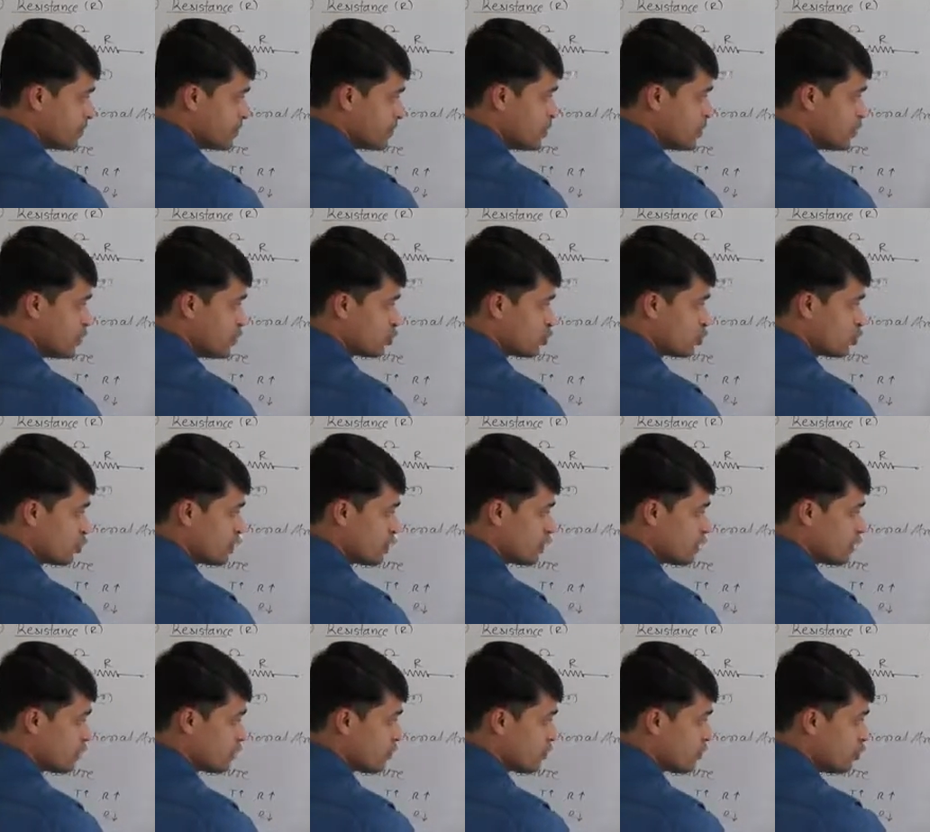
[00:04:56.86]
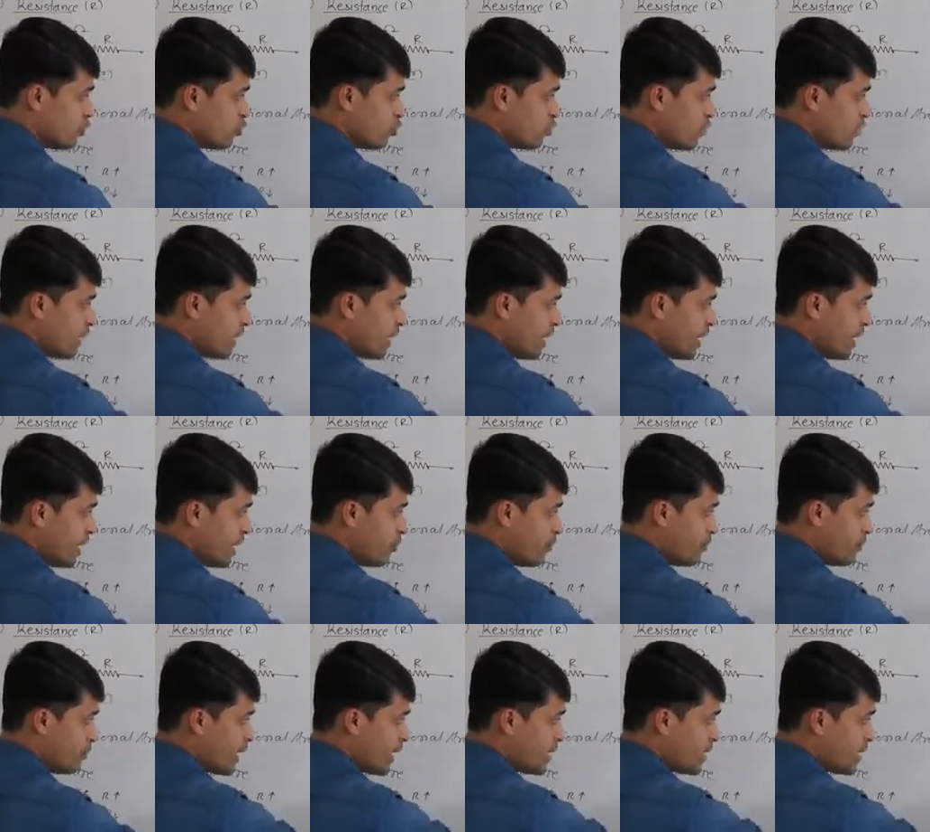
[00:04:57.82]
So it is equal to M
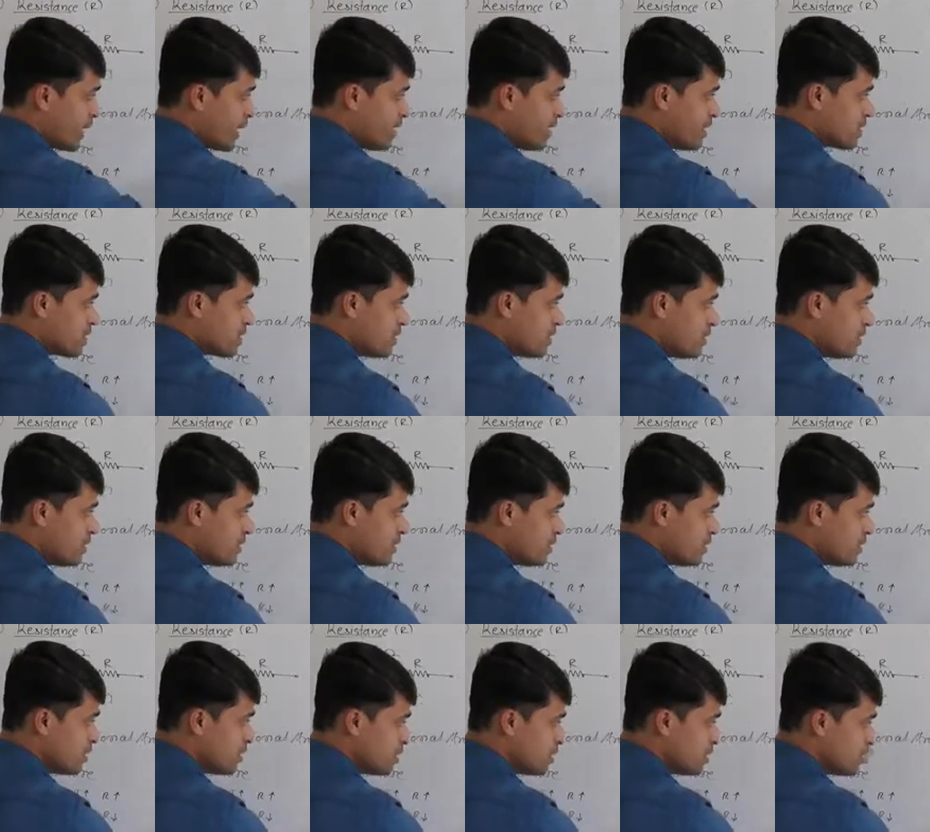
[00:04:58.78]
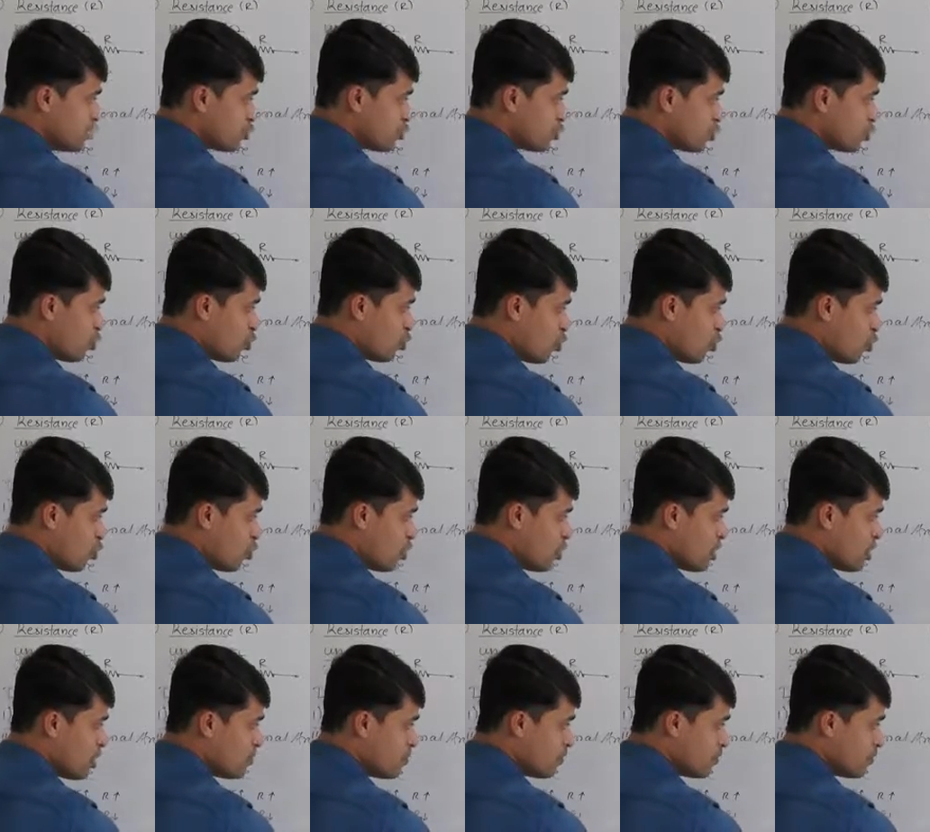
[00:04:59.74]
get cancelled. So
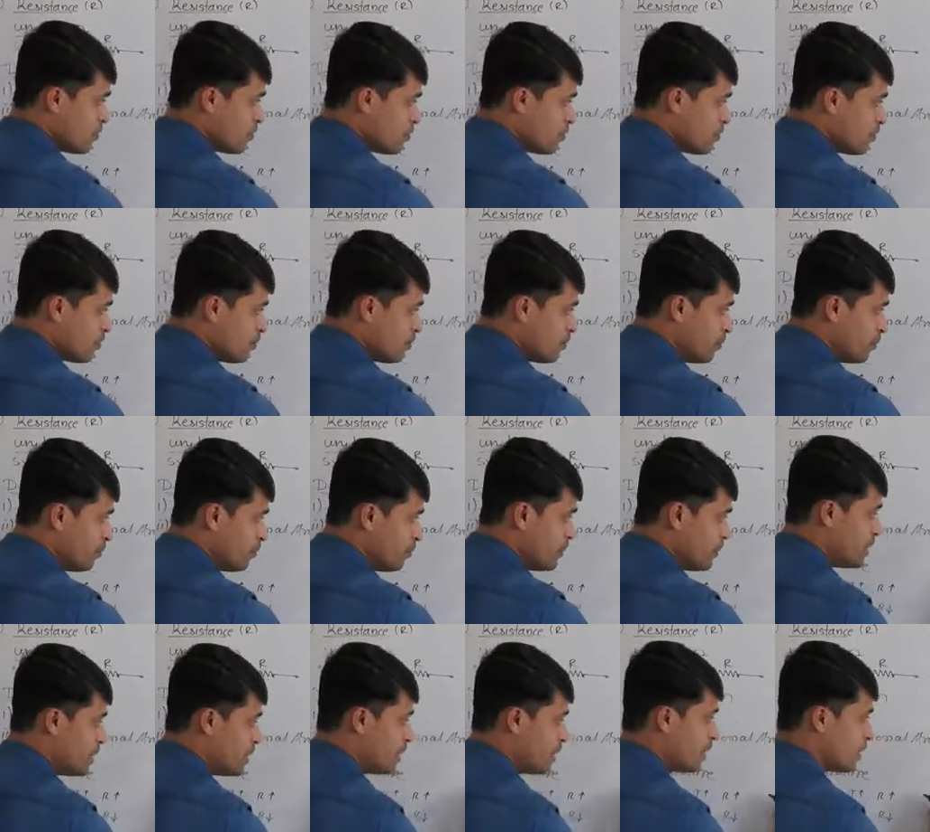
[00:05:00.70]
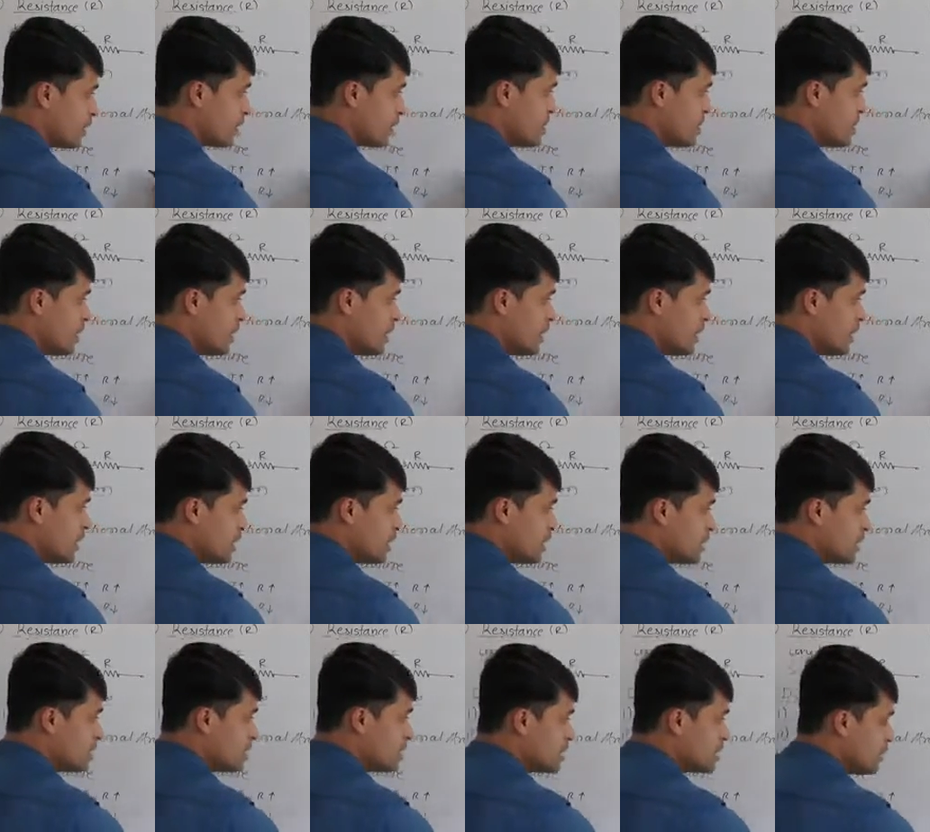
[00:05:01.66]
ohm meter. This
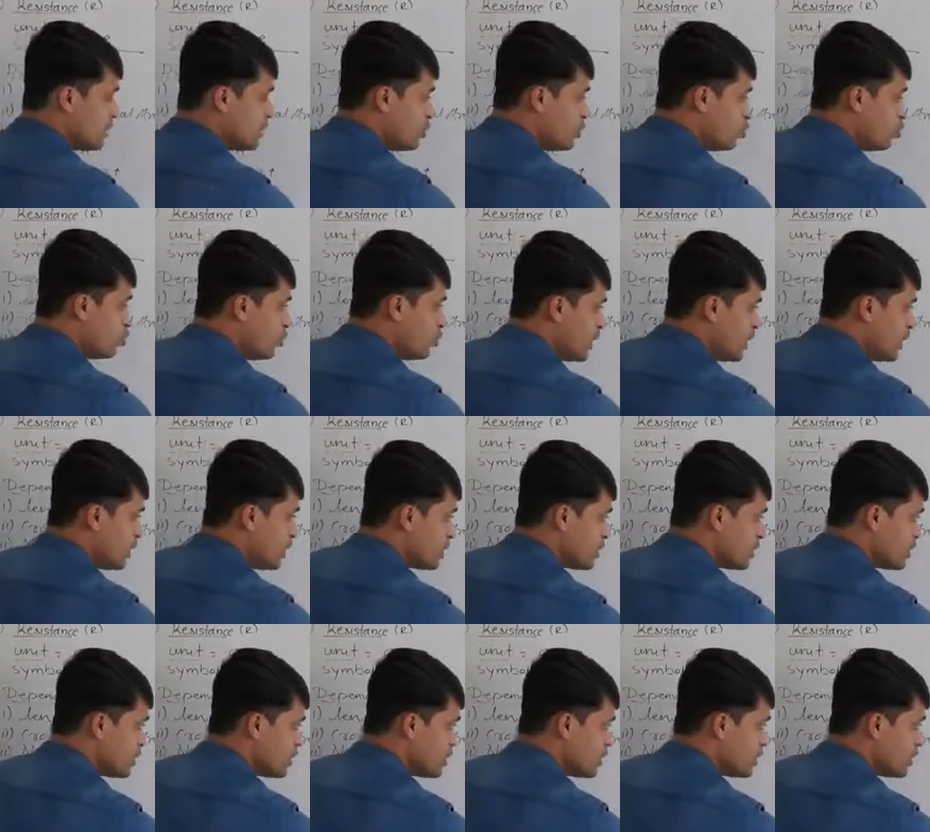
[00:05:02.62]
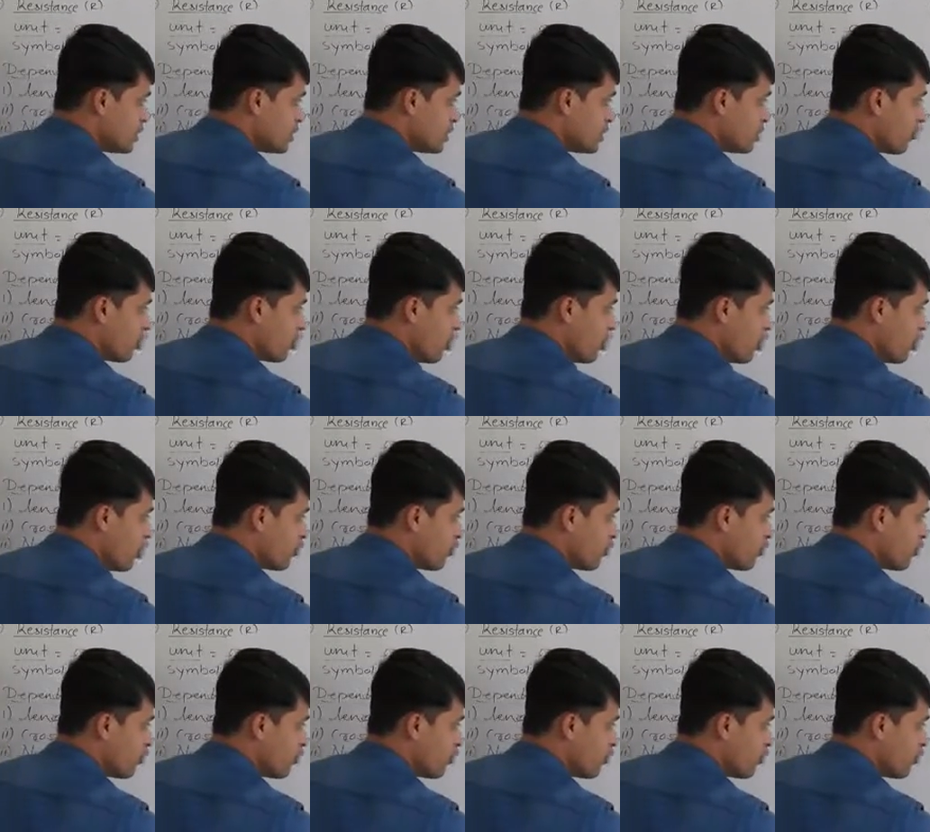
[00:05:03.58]
is the unit of